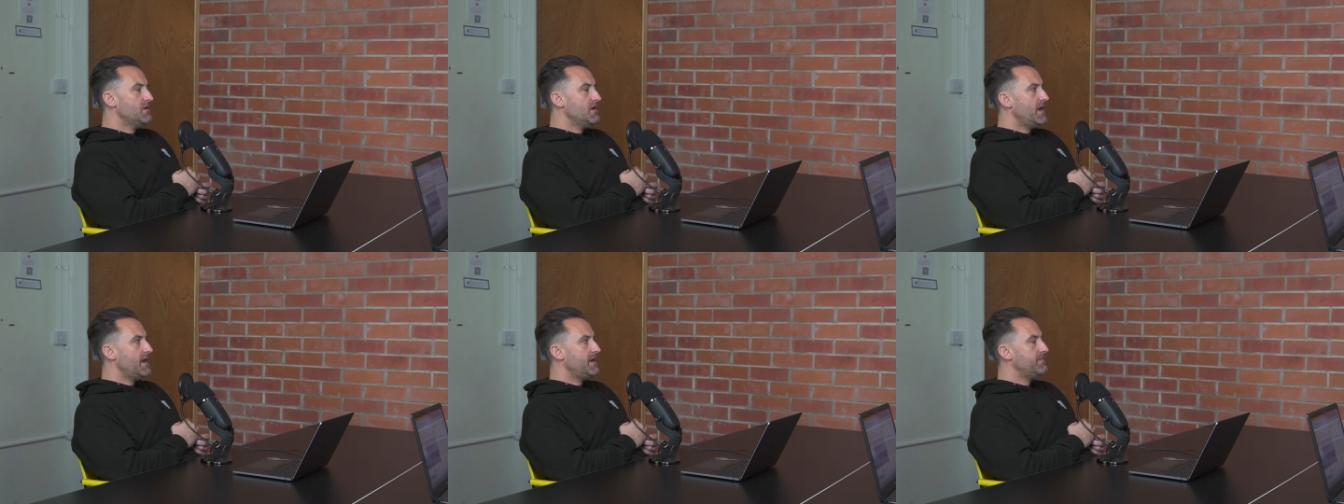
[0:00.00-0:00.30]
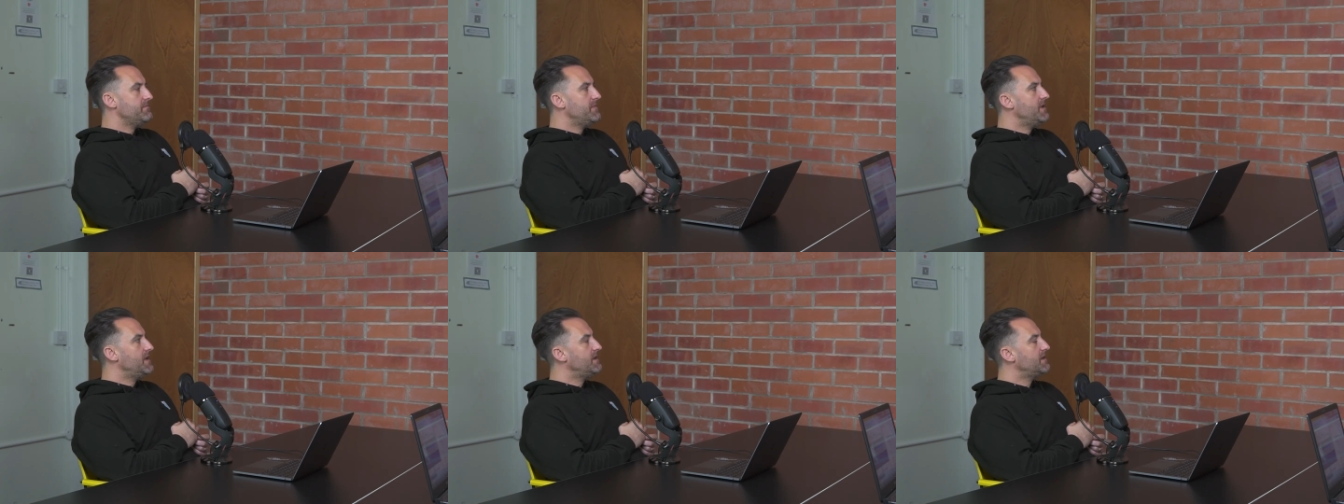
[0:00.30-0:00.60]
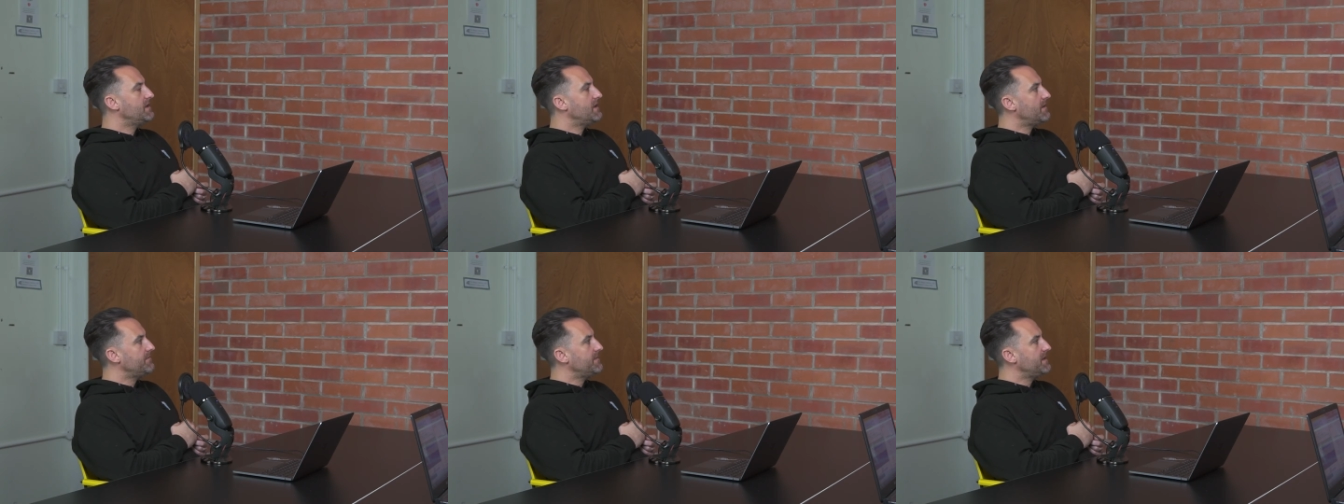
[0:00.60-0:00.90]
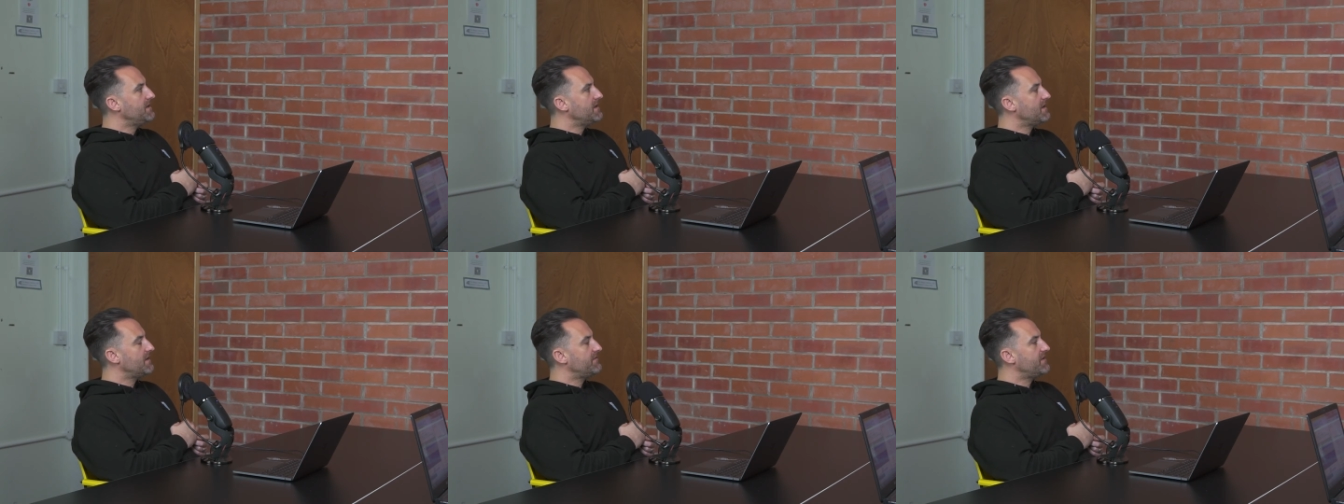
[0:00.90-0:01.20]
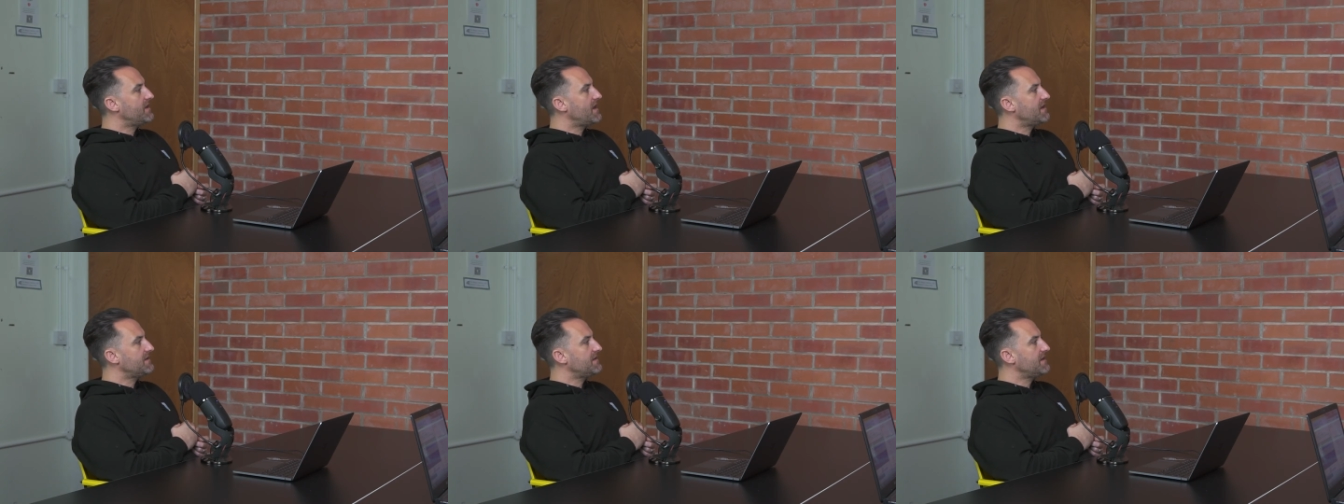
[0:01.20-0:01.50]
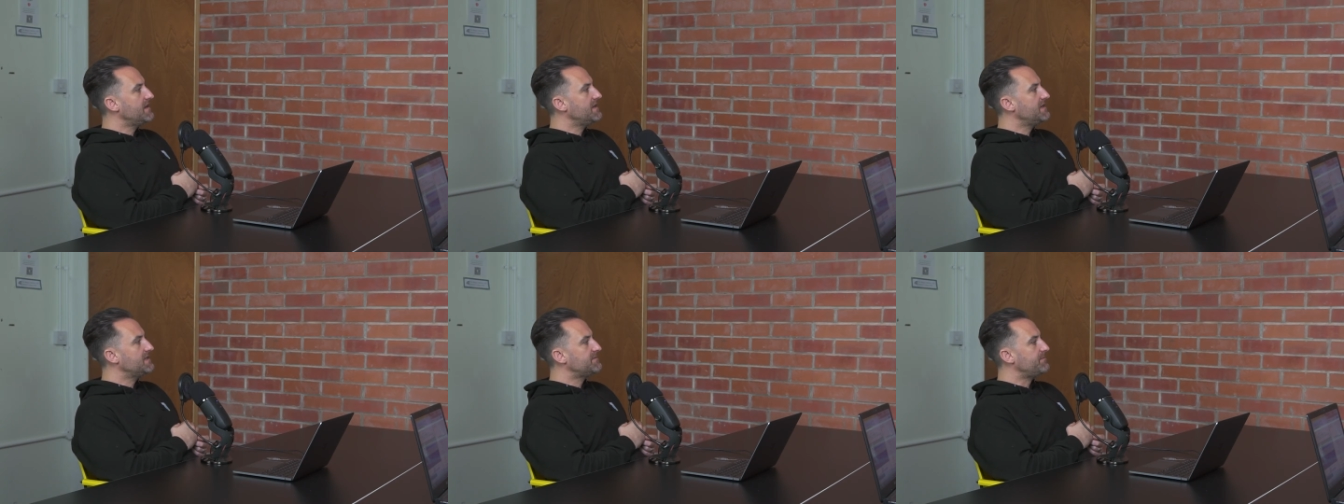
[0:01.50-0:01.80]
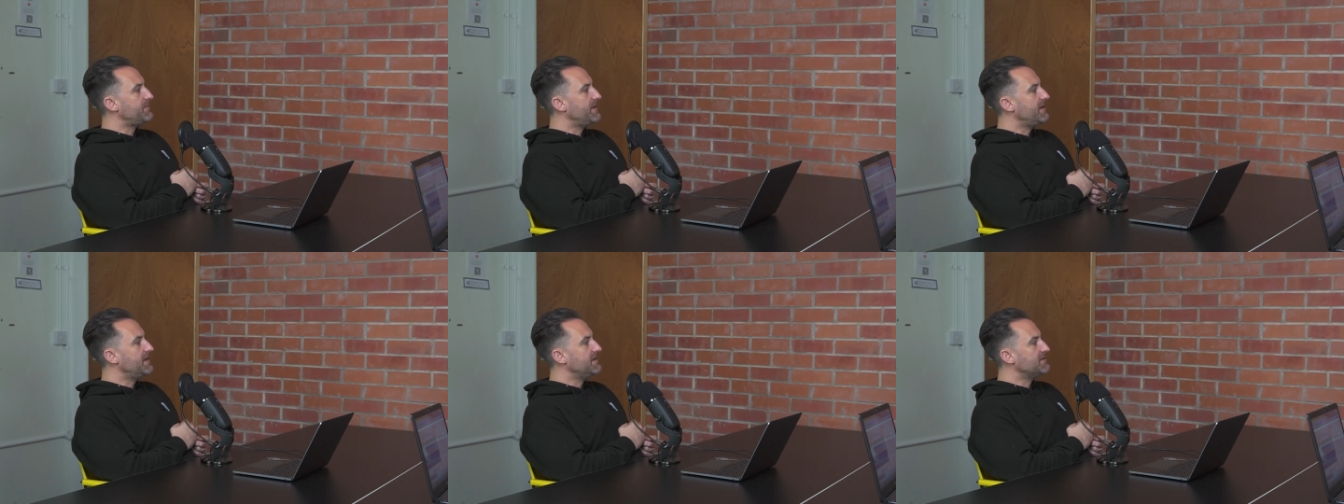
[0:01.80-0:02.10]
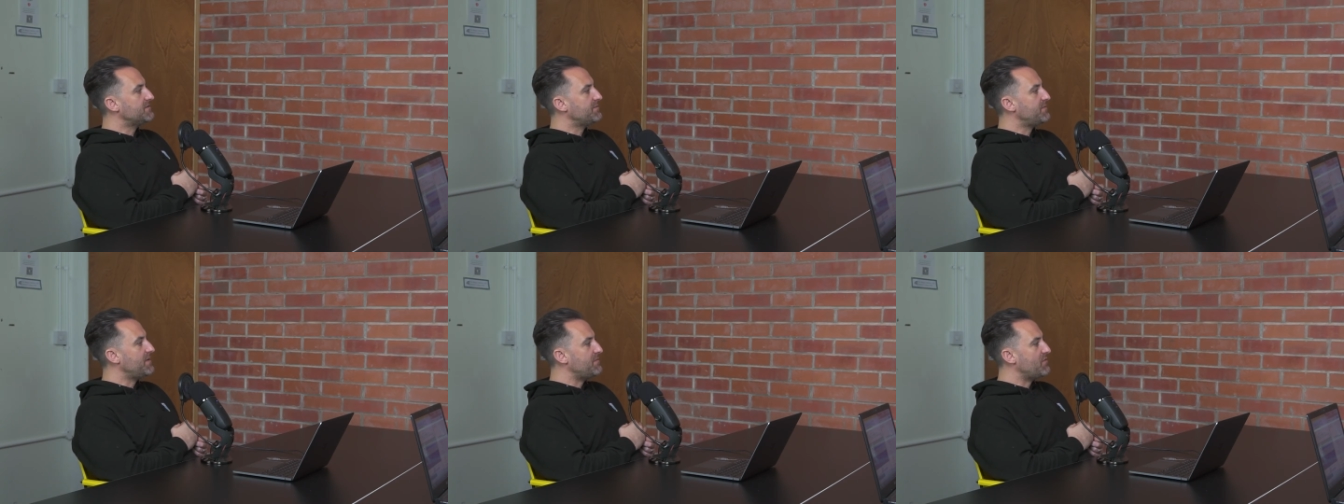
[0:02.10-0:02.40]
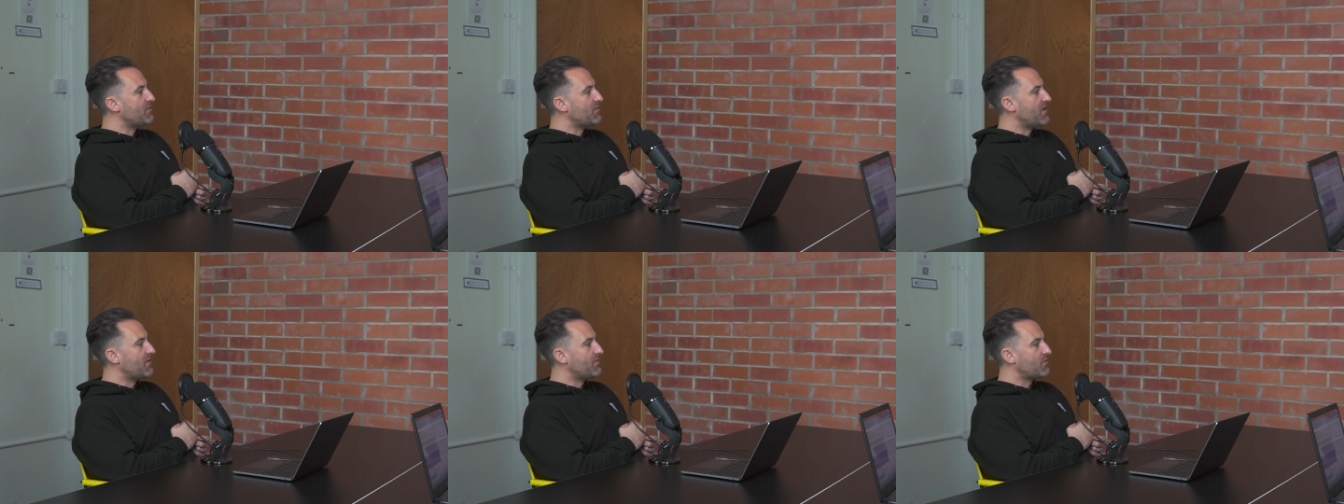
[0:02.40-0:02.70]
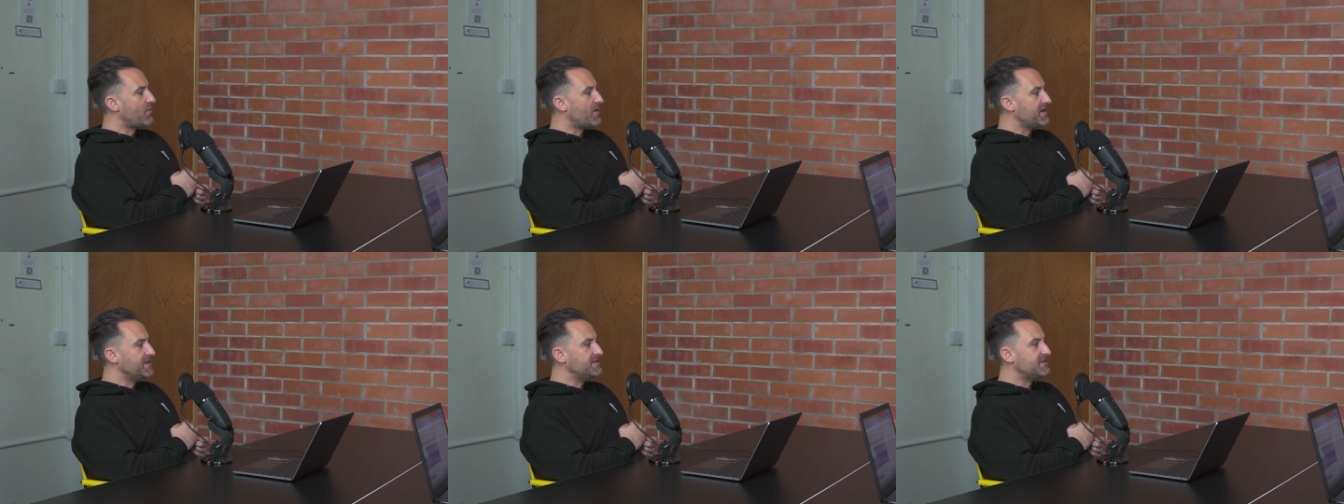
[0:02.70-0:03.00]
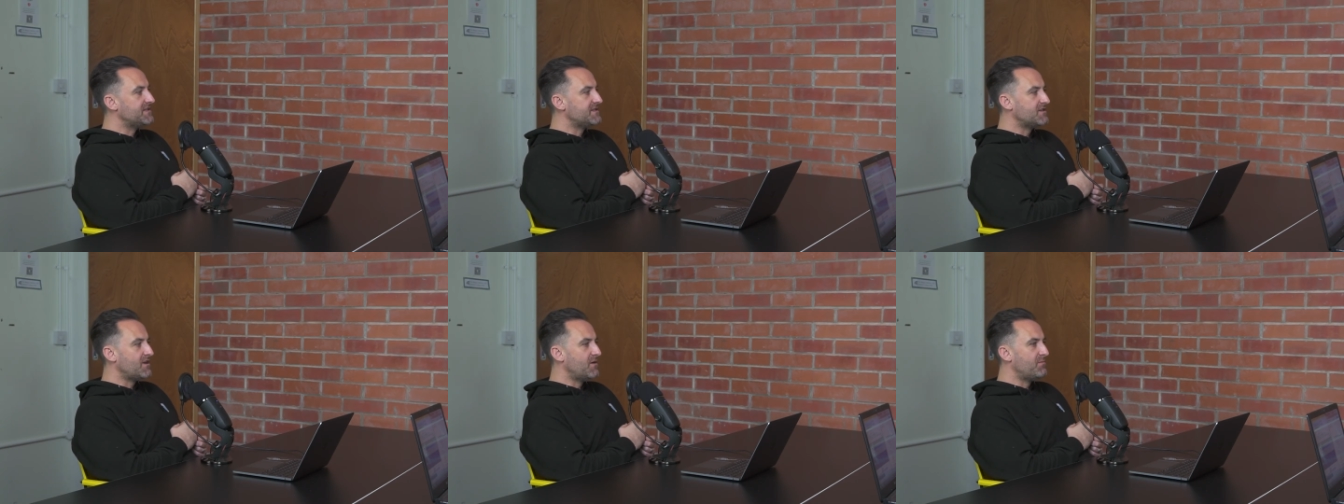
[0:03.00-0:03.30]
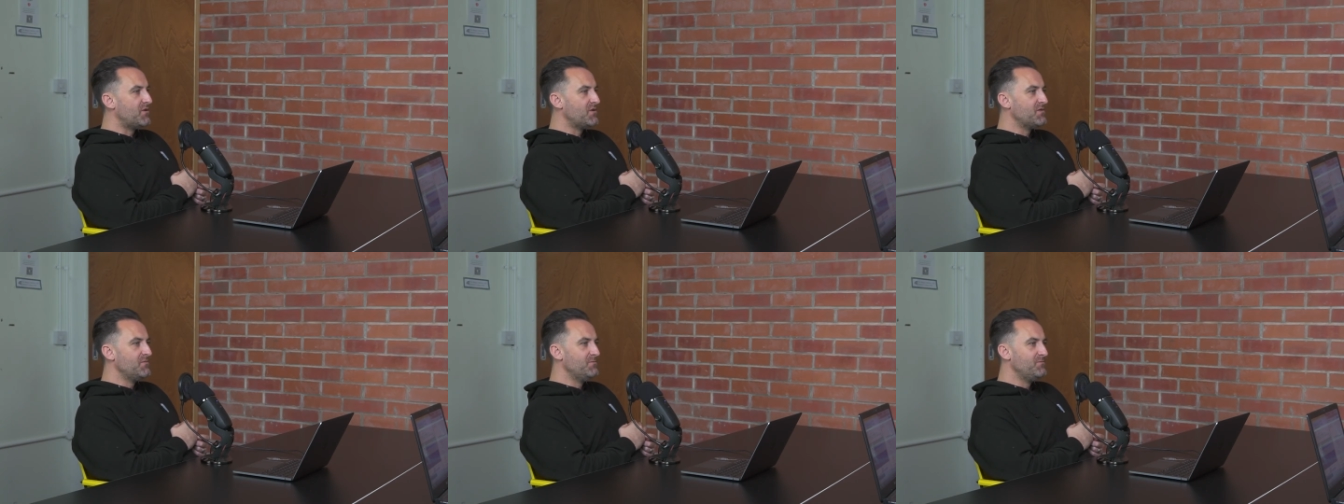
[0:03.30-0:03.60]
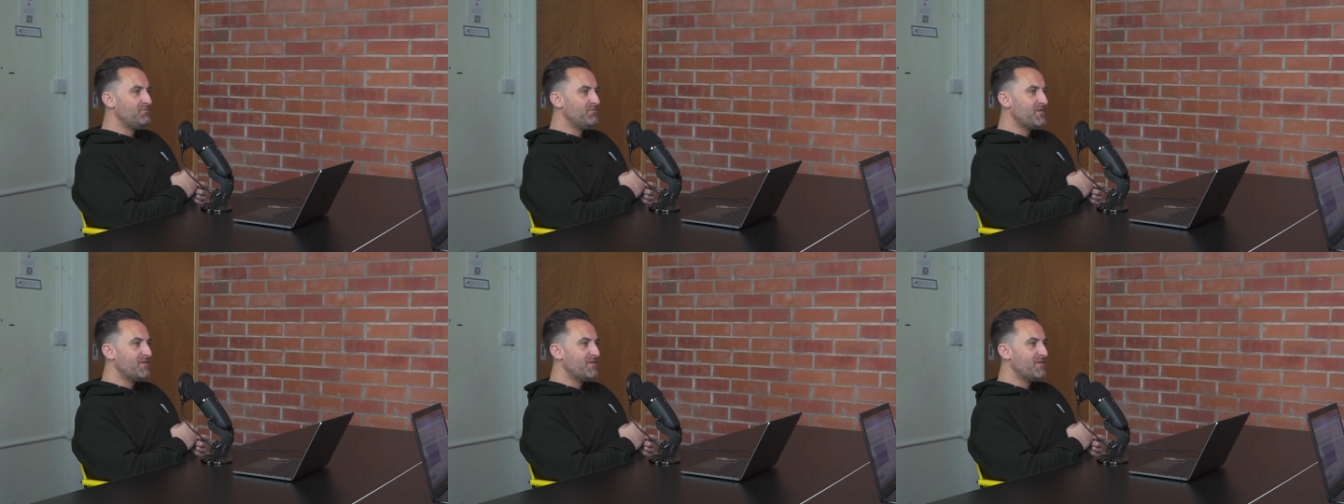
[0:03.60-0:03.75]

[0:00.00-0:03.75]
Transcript: I mean, have you had any experience of people that are quite stubborn,